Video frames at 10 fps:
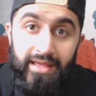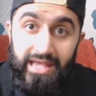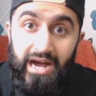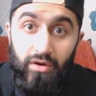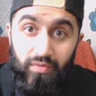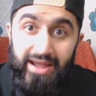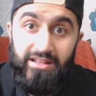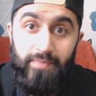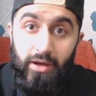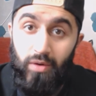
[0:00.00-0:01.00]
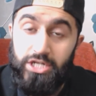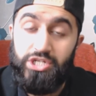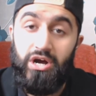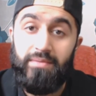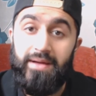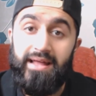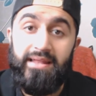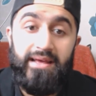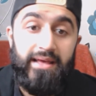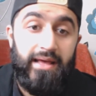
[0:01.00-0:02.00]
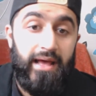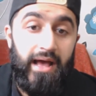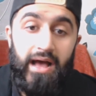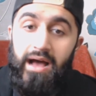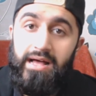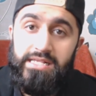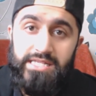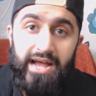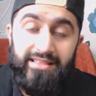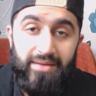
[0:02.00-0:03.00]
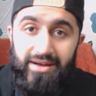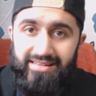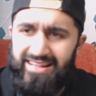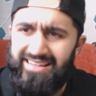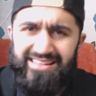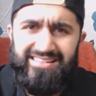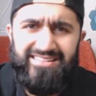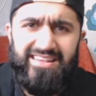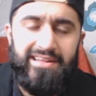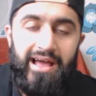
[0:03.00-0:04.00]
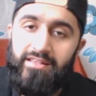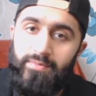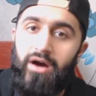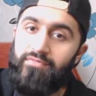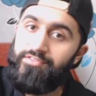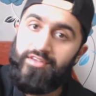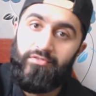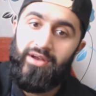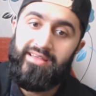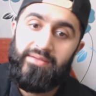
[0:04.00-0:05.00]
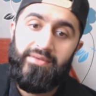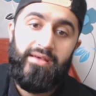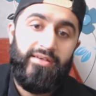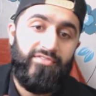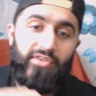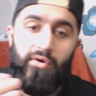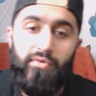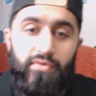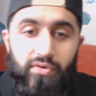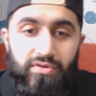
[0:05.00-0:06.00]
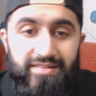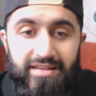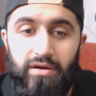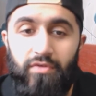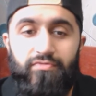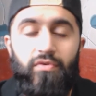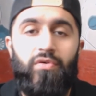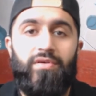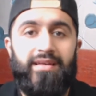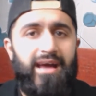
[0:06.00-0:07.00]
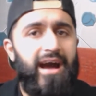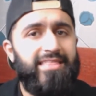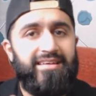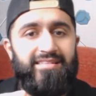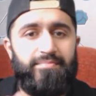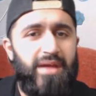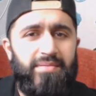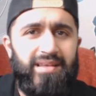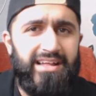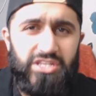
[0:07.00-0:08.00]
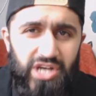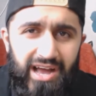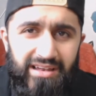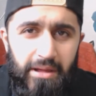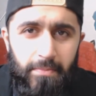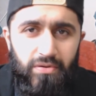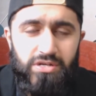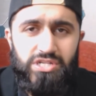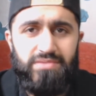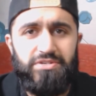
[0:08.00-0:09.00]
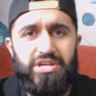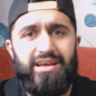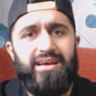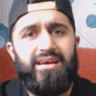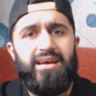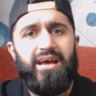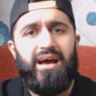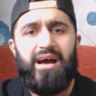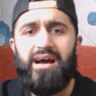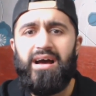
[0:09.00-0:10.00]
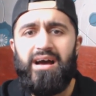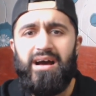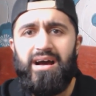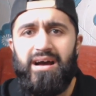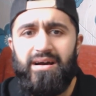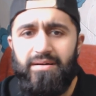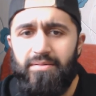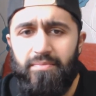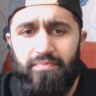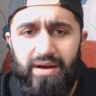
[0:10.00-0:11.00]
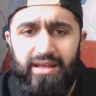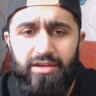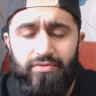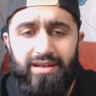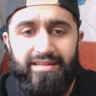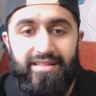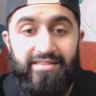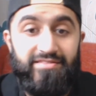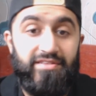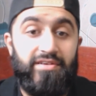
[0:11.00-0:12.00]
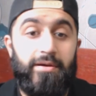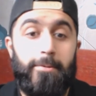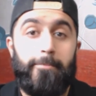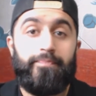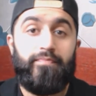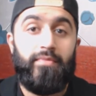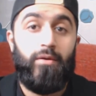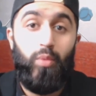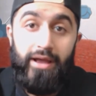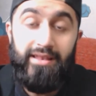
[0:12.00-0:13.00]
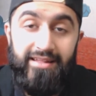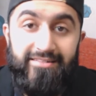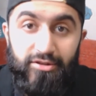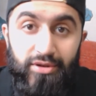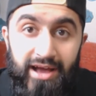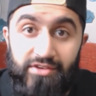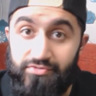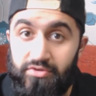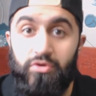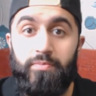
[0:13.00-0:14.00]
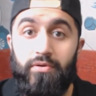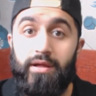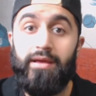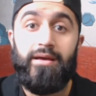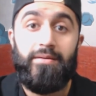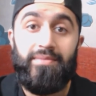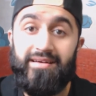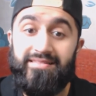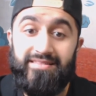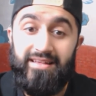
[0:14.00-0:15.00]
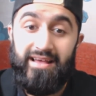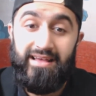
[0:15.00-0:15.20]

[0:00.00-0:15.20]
He got wrecked by Watchdog Man. Saitama is like in C class, but obviously can wreck him. So who does he go for? I think he maybe like Child Emperor or some shit. But he really needs to. What he needs to do now is recuperate, because